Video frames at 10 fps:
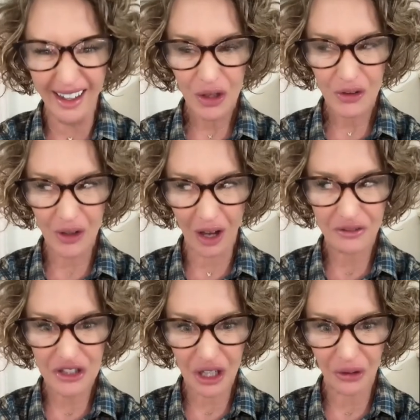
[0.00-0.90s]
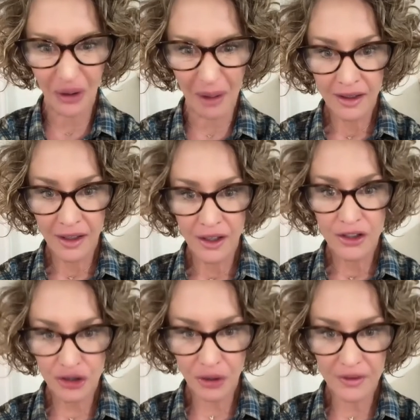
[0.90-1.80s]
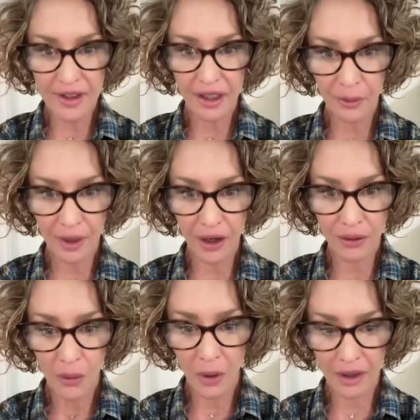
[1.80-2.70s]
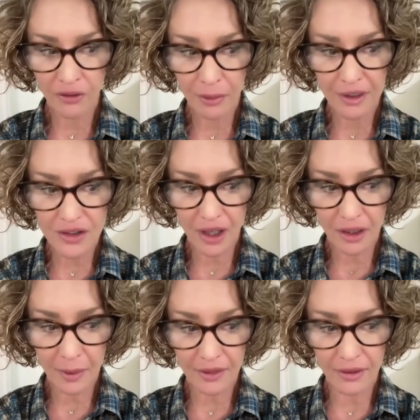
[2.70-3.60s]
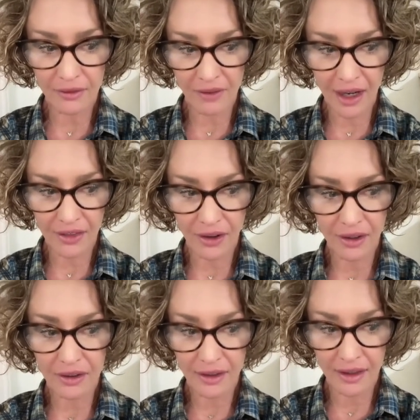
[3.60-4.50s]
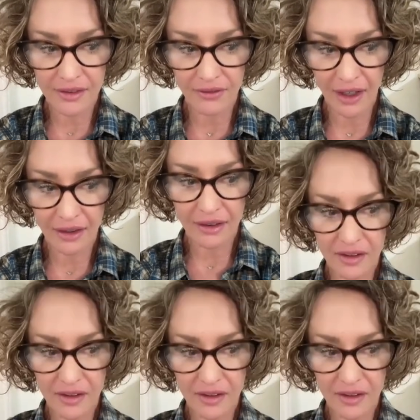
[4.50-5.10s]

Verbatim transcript: Soft shell crab. Truths. Here we go. Well, everybody's talking about the Leviathan. Yes, in fact, it